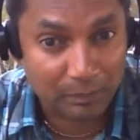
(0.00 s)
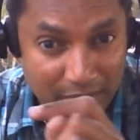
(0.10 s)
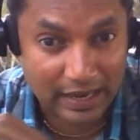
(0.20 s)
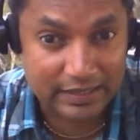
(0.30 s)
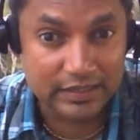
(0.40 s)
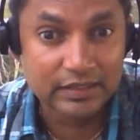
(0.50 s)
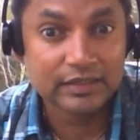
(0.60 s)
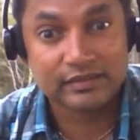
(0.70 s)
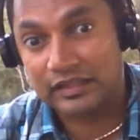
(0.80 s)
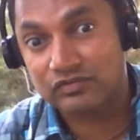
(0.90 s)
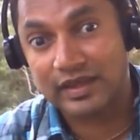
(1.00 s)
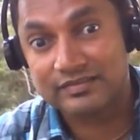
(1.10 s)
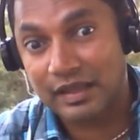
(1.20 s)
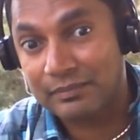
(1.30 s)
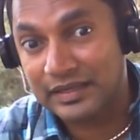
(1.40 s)
pride. That's why
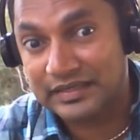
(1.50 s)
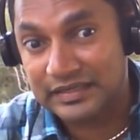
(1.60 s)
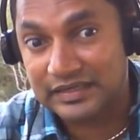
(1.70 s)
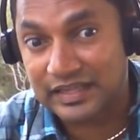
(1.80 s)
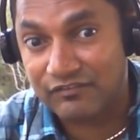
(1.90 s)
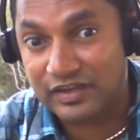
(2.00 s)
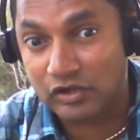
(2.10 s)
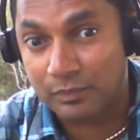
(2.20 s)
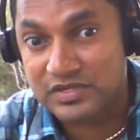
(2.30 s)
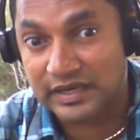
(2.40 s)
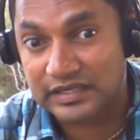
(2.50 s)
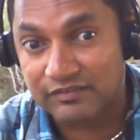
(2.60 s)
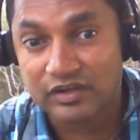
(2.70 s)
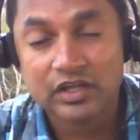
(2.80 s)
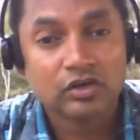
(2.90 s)
examiner didn't give any
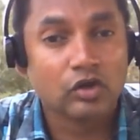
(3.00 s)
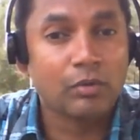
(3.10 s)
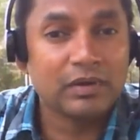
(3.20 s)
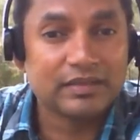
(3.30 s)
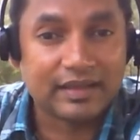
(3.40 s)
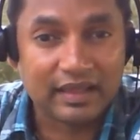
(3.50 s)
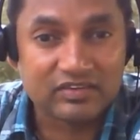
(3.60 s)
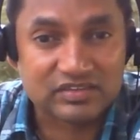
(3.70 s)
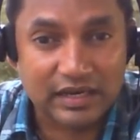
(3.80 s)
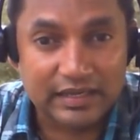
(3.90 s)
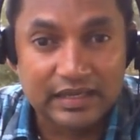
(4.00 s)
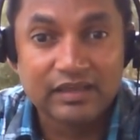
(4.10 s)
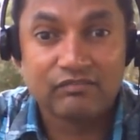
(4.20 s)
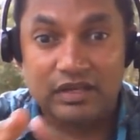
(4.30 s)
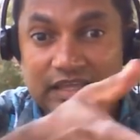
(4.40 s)
objective. Normally the case study
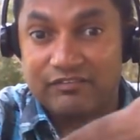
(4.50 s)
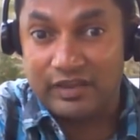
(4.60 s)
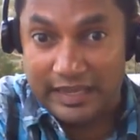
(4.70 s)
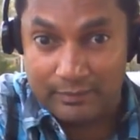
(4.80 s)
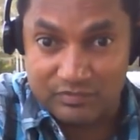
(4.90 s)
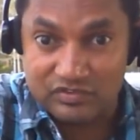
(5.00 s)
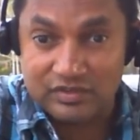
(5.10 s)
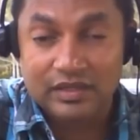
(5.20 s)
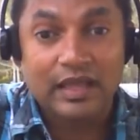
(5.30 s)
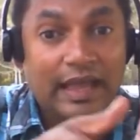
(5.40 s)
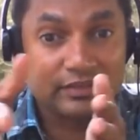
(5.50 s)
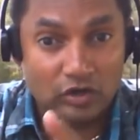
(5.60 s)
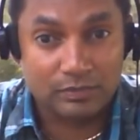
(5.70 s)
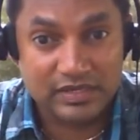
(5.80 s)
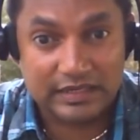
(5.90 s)
will give aims and the
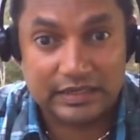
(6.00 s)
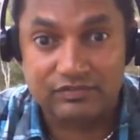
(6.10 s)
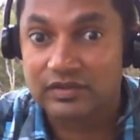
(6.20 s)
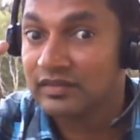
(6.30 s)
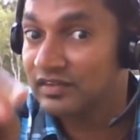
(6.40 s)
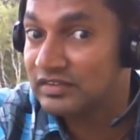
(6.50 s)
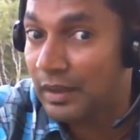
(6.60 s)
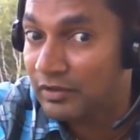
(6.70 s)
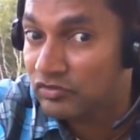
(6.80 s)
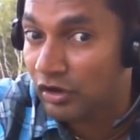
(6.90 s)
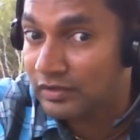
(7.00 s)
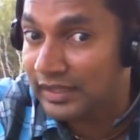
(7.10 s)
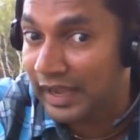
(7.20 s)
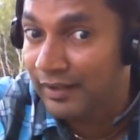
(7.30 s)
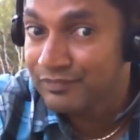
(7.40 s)
objectives. This time it's not
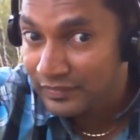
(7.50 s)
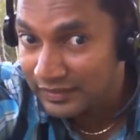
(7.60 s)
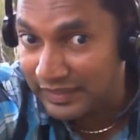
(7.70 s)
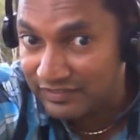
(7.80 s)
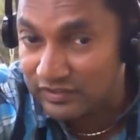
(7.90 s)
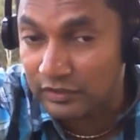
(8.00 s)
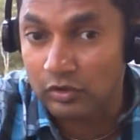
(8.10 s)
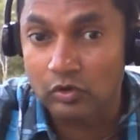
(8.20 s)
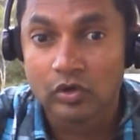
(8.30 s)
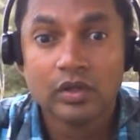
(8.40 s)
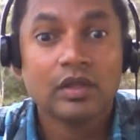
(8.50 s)
there. That's a clue.